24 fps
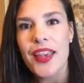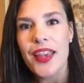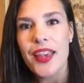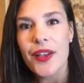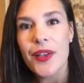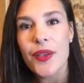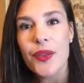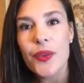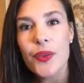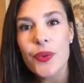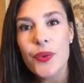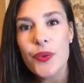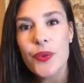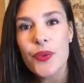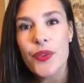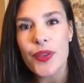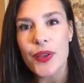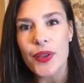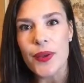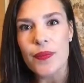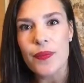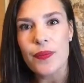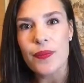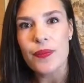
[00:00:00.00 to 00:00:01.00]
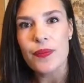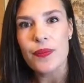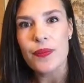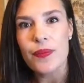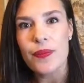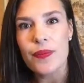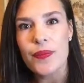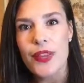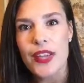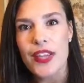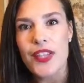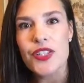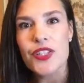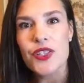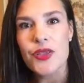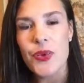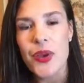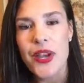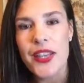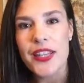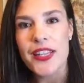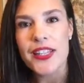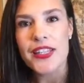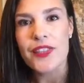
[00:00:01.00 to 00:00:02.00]
Include them in
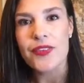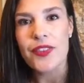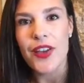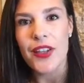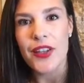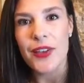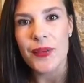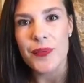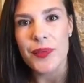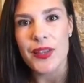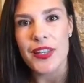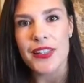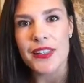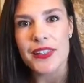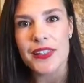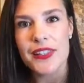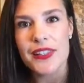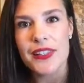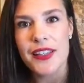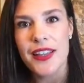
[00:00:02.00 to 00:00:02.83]
training development